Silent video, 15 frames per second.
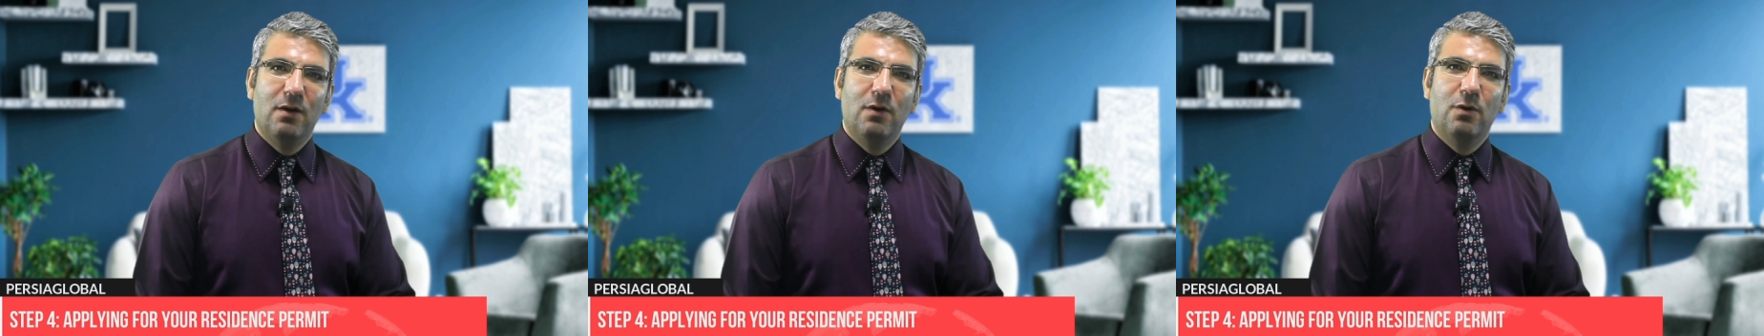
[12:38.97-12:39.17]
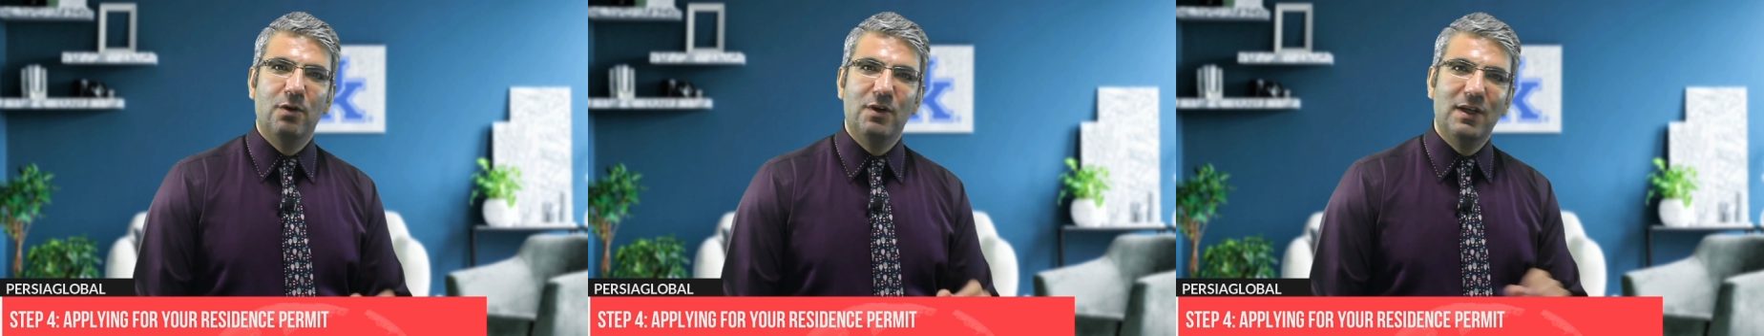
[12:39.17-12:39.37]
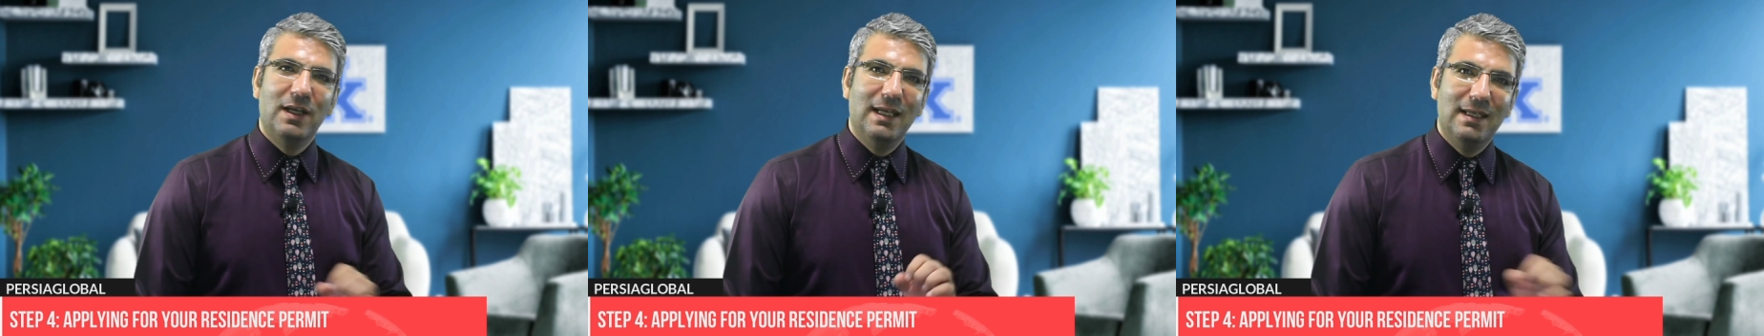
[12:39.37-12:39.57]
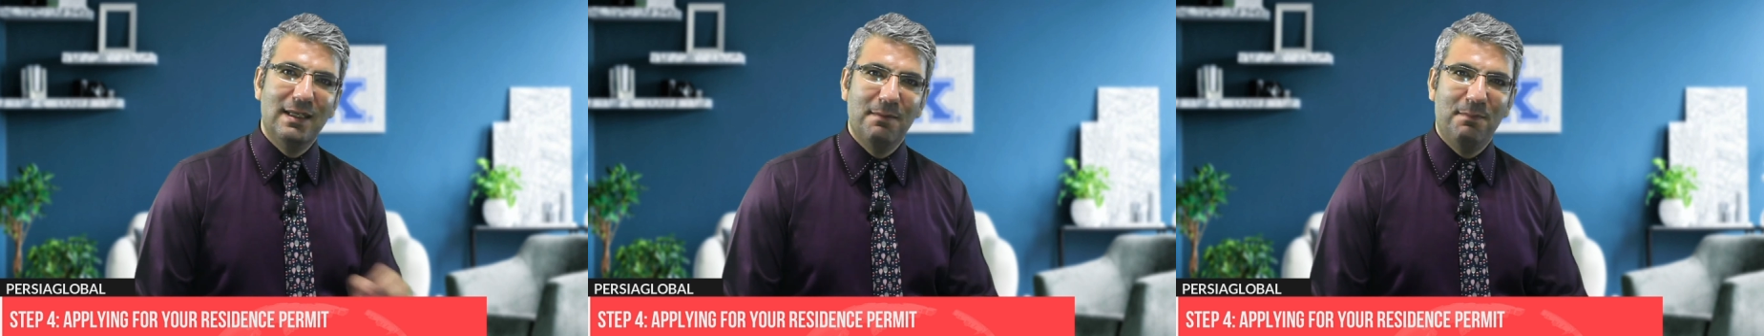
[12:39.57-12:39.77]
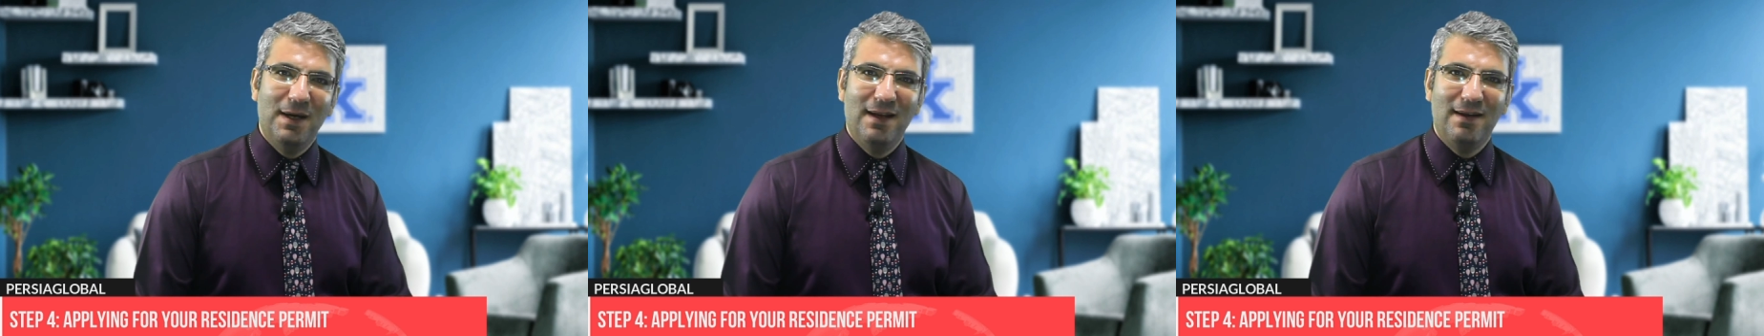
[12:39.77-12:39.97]
or
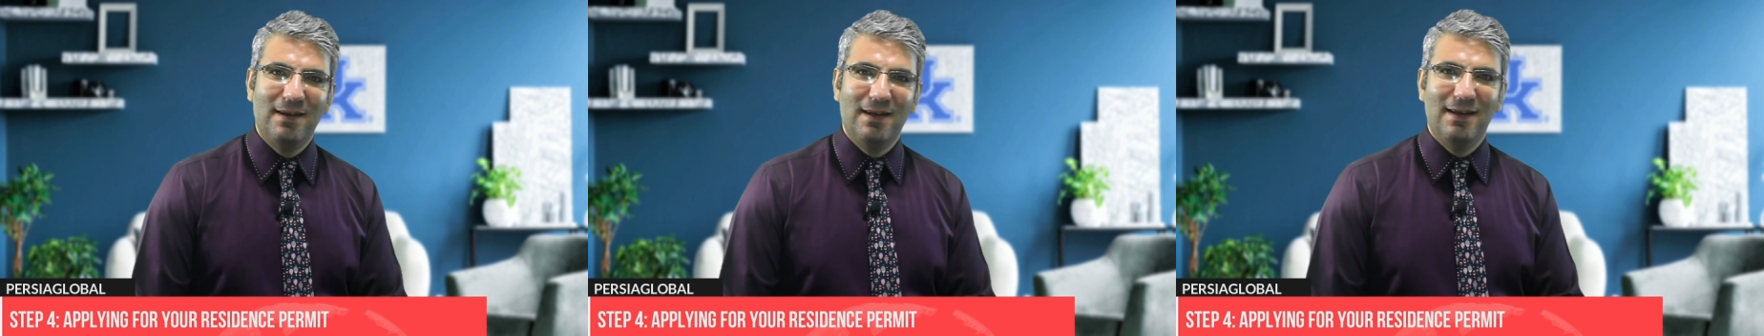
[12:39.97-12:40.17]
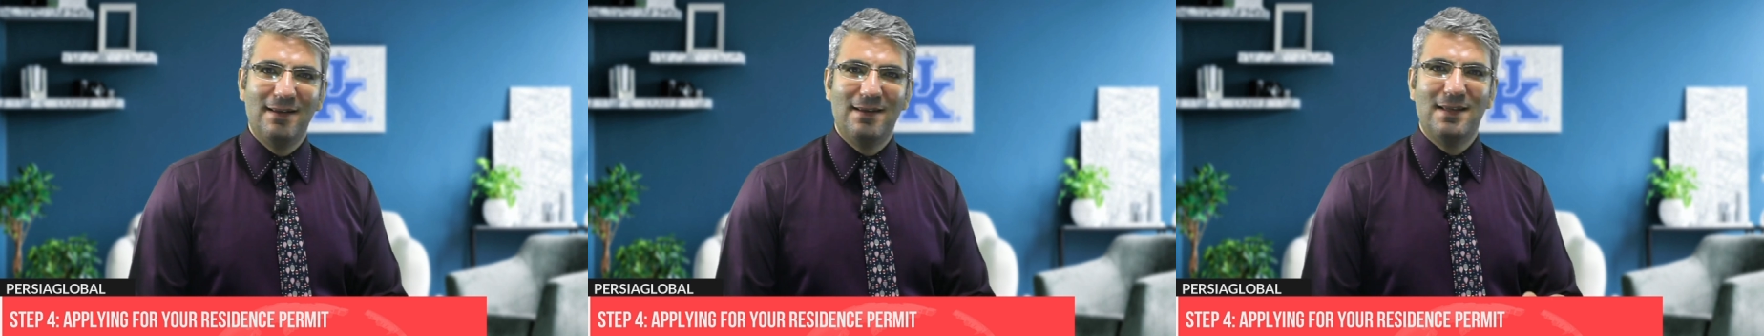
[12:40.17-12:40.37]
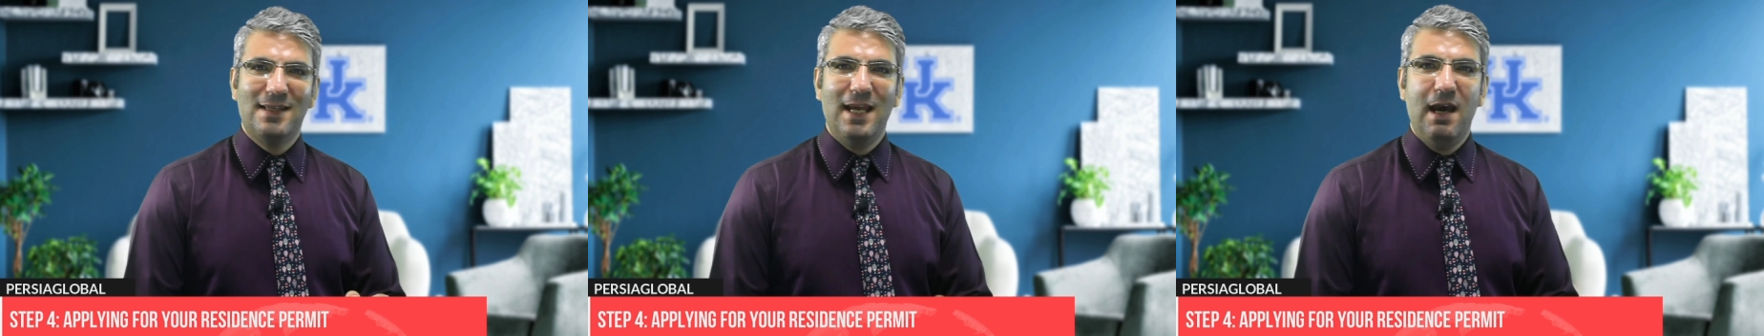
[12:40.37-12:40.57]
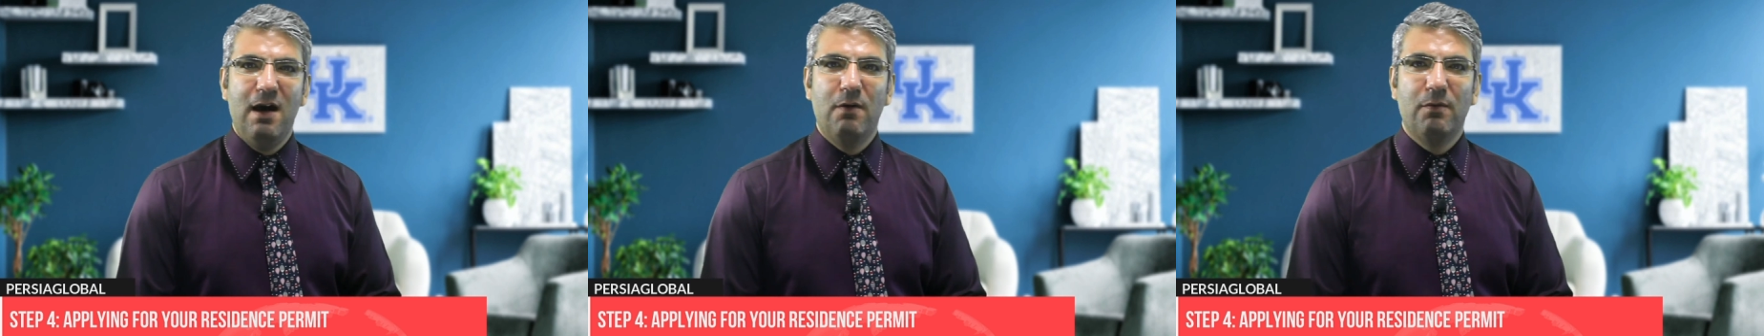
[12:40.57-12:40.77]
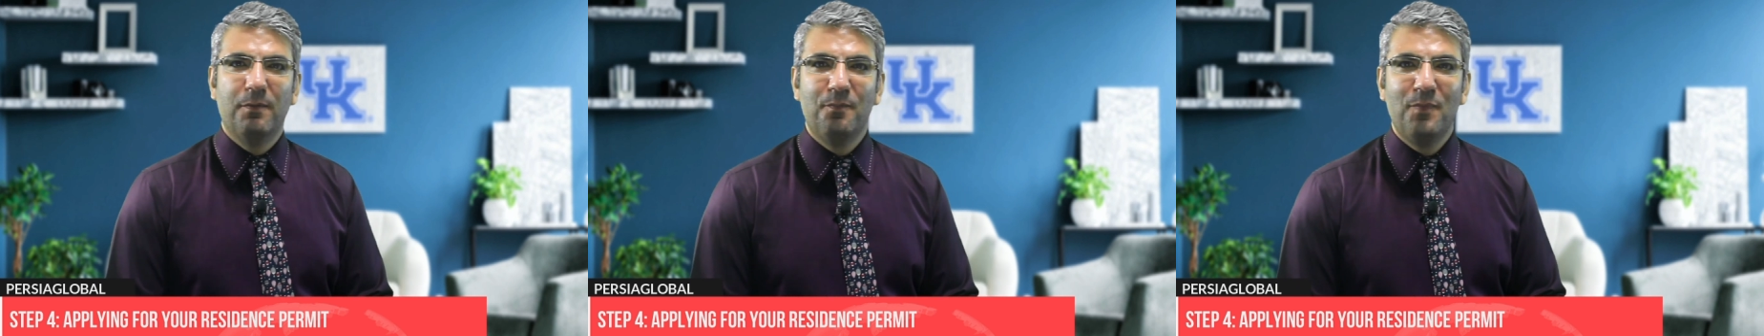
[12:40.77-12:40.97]
independent
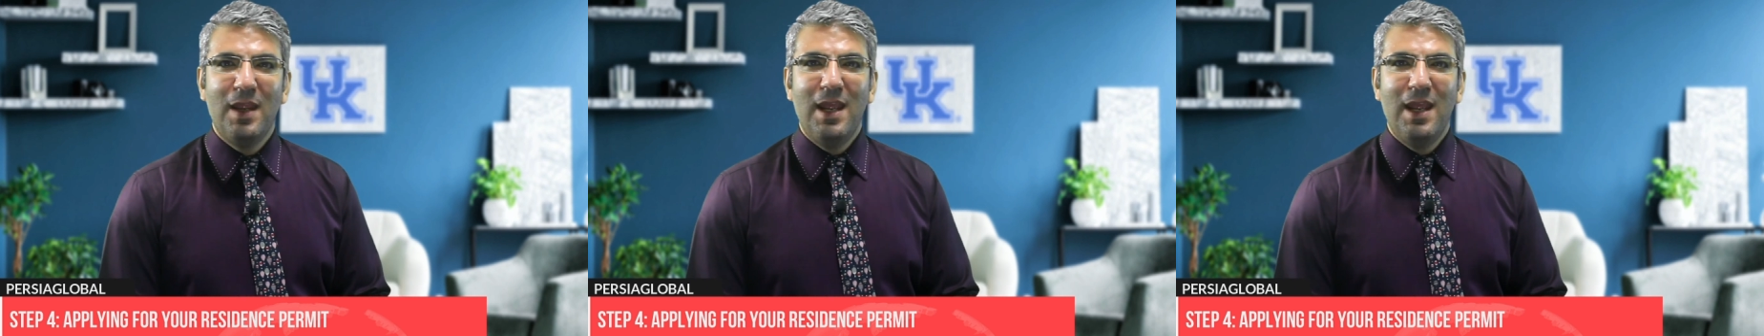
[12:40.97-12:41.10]
town.